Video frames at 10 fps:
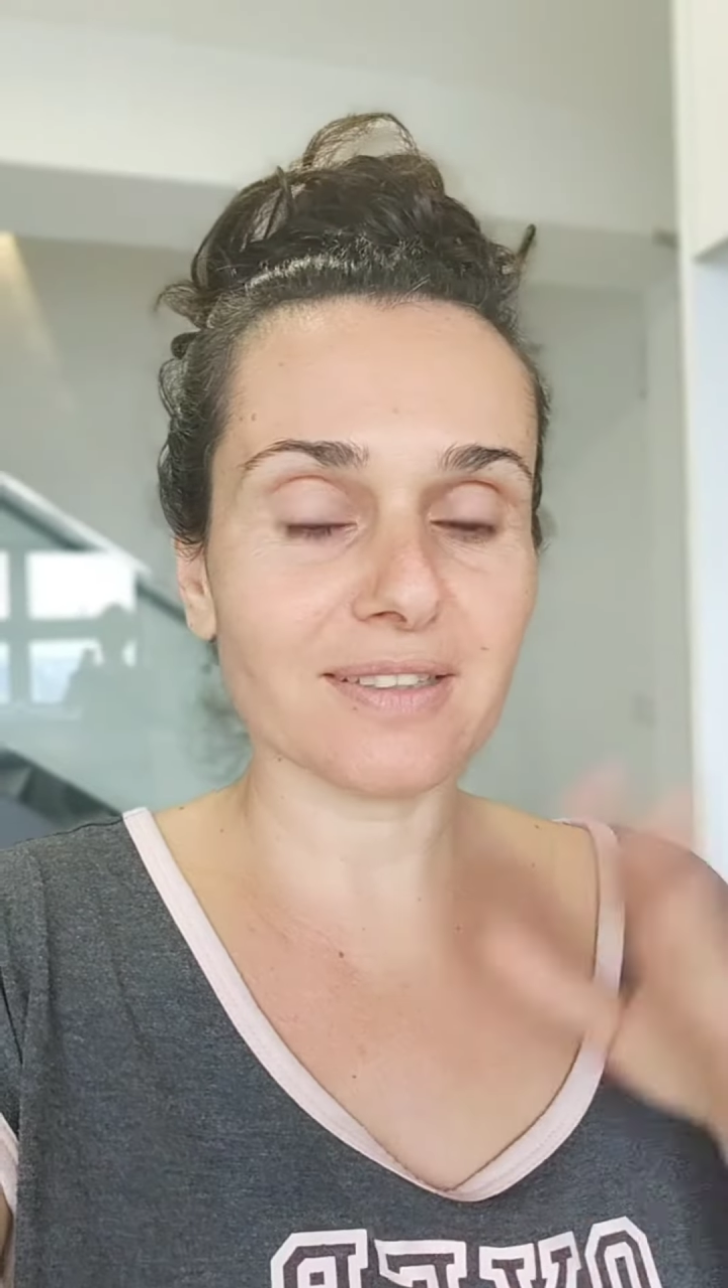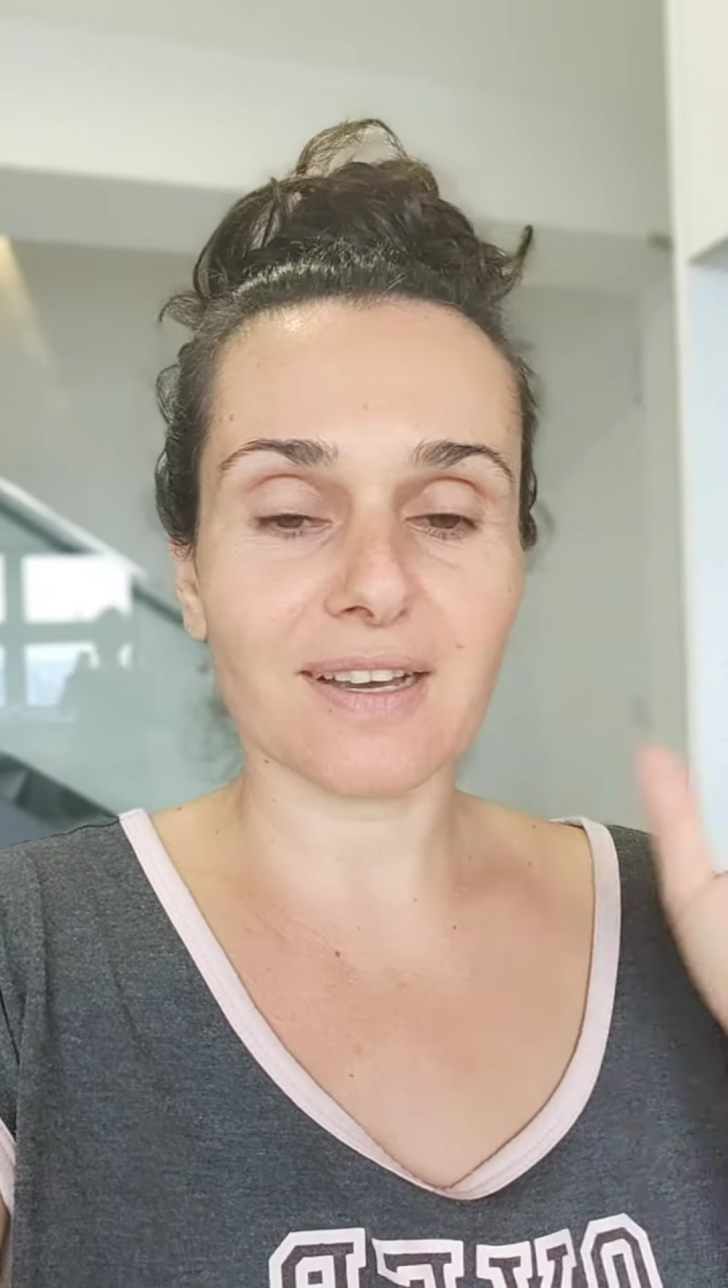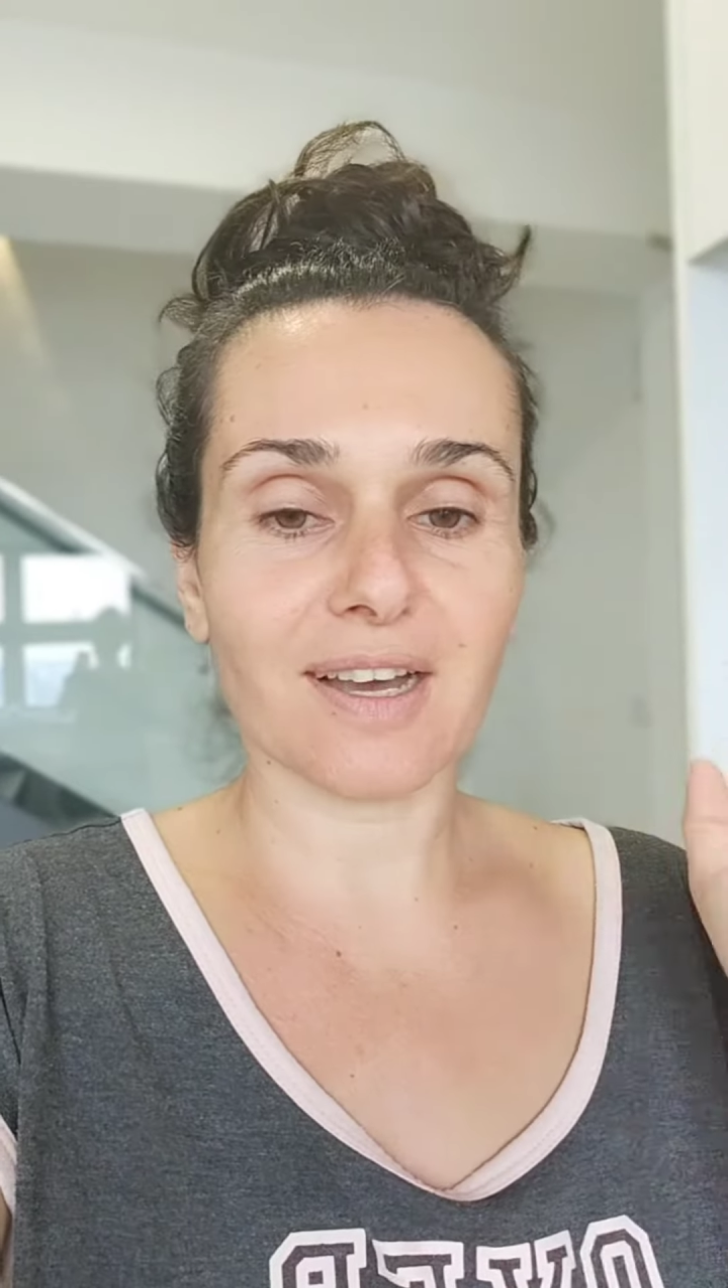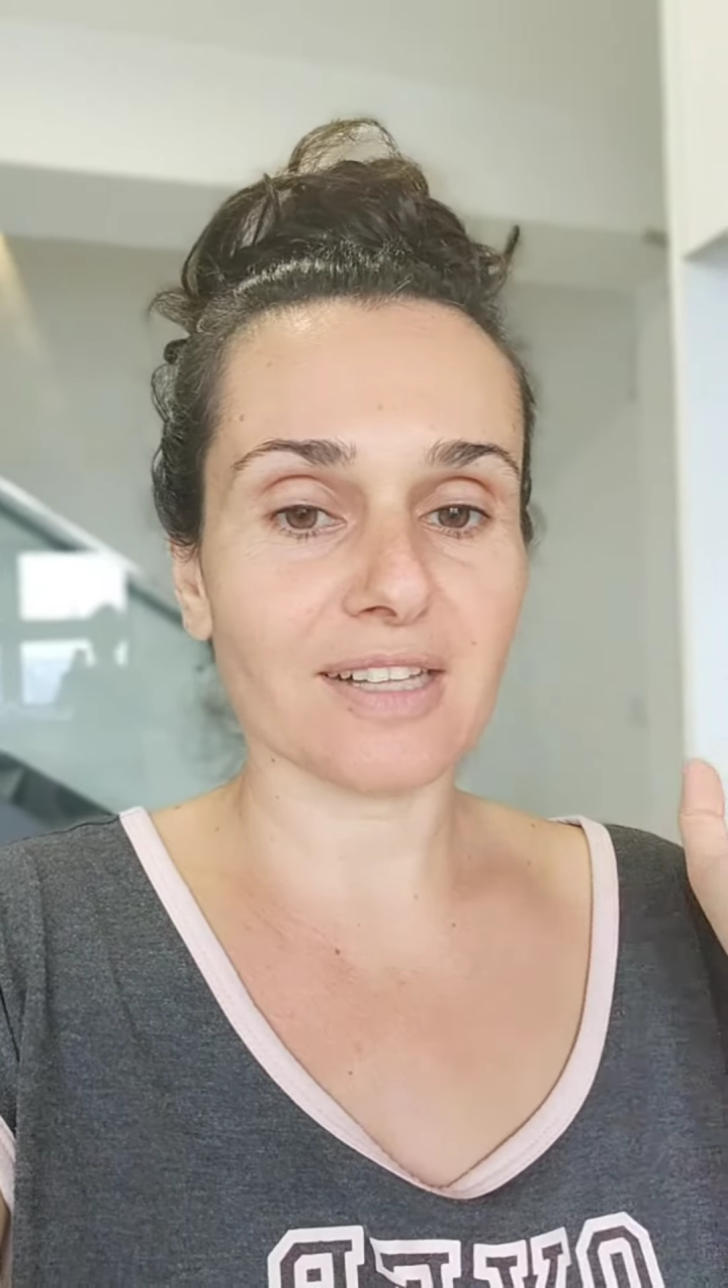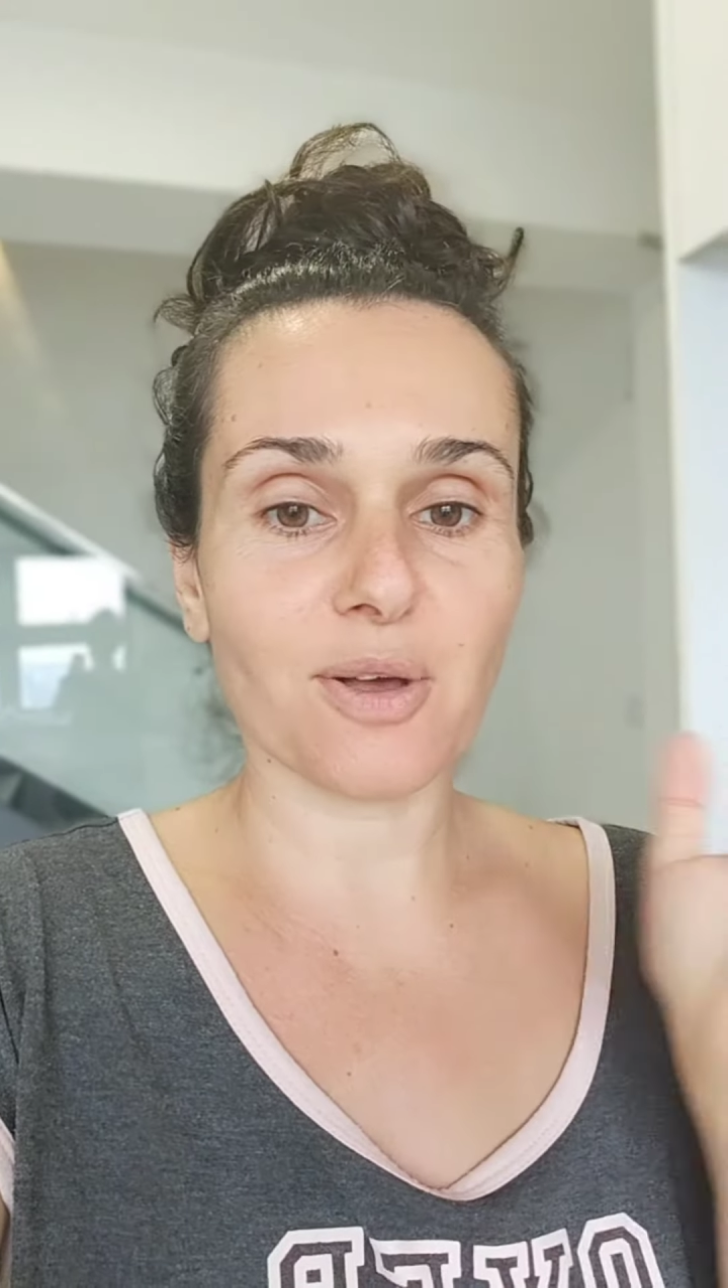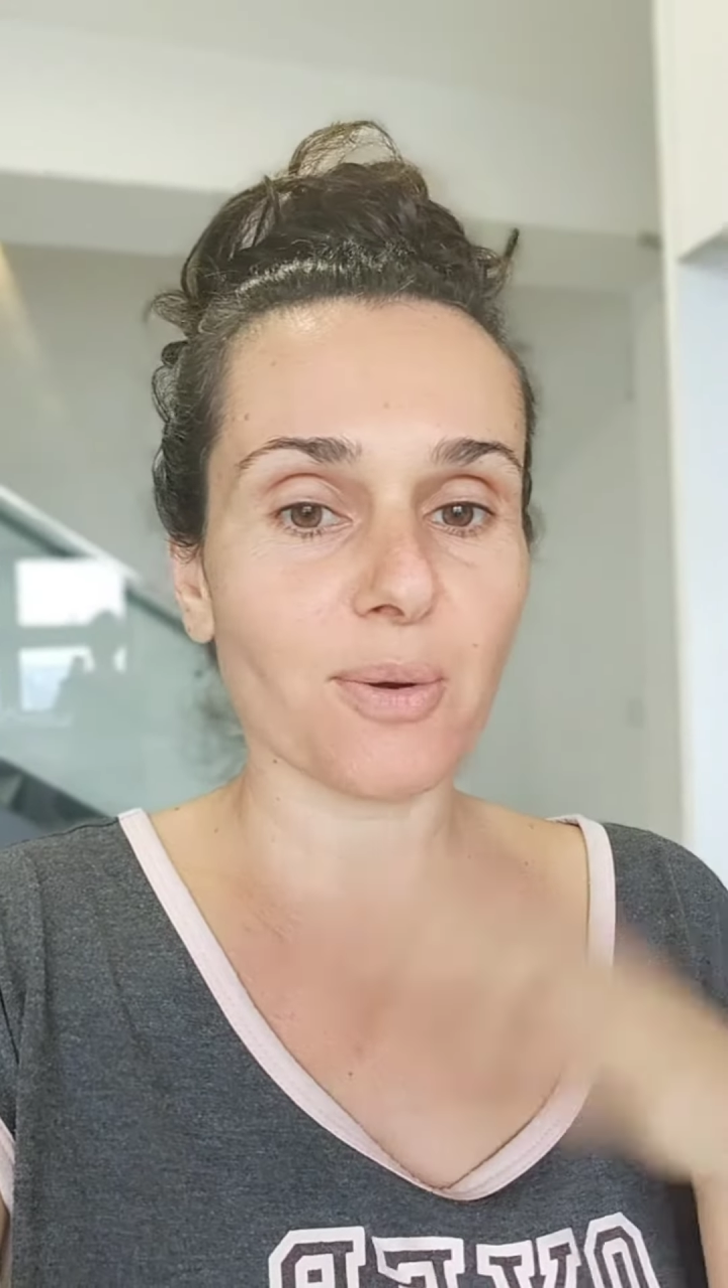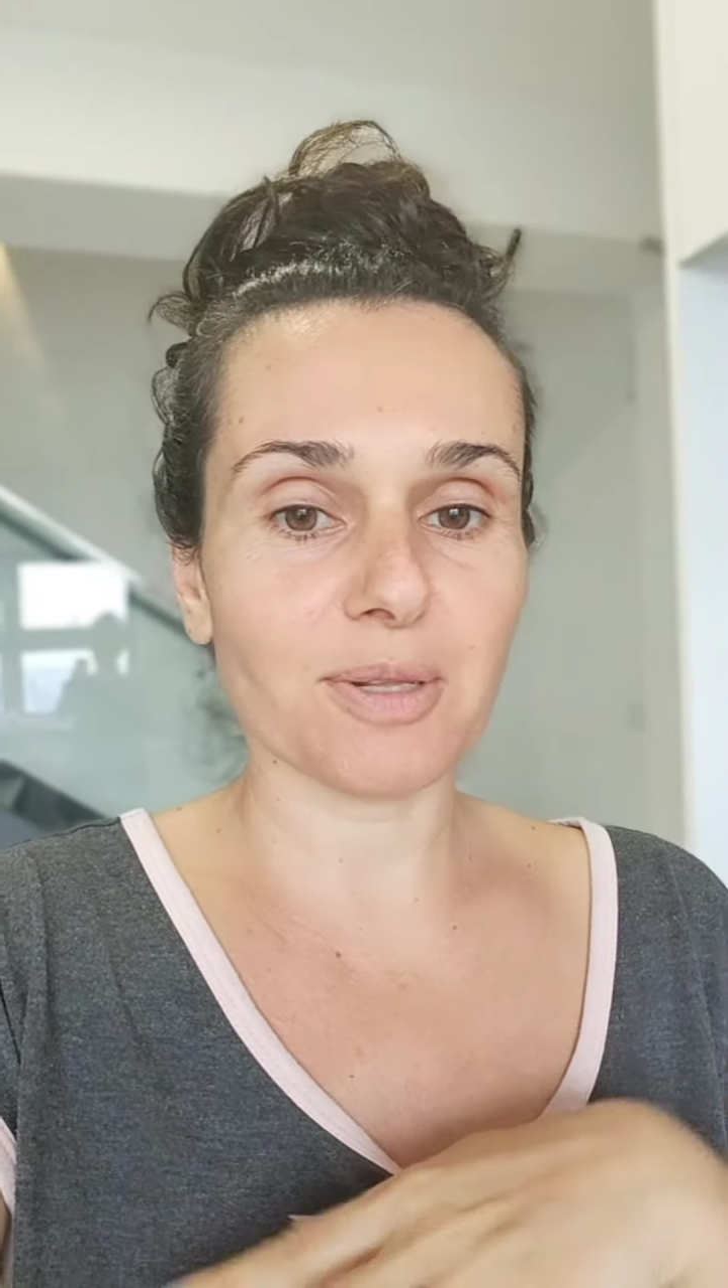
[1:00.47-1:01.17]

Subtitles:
I'll go